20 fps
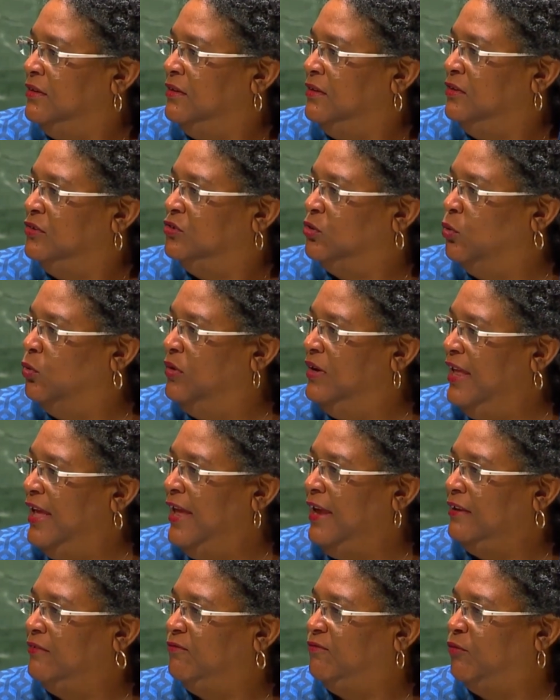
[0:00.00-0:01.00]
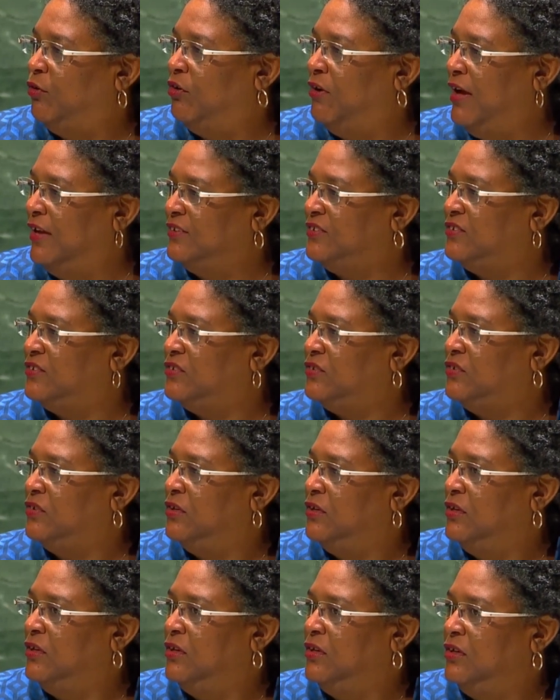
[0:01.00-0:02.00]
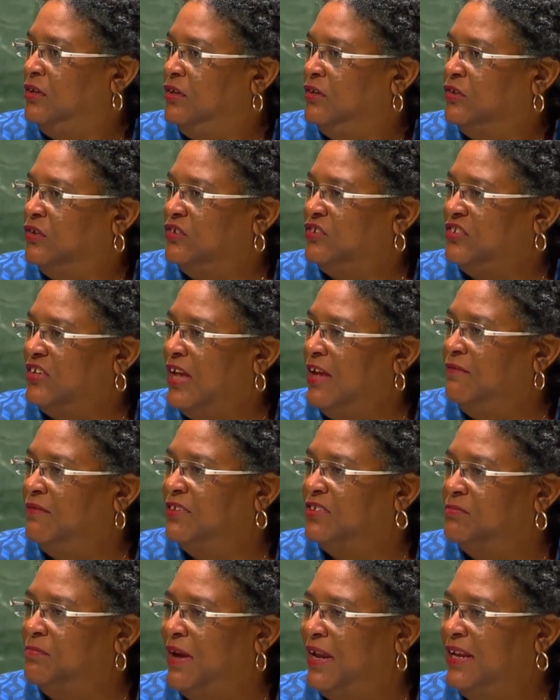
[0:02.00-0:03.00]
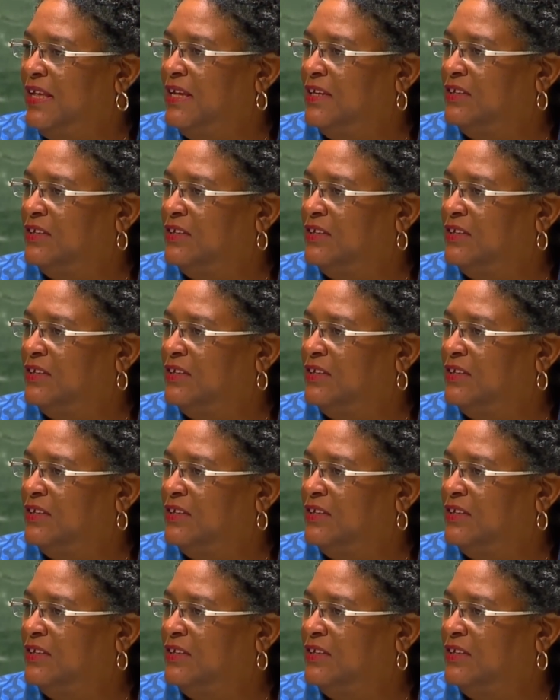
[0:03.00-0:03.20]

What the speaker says: Too late for us to save as many as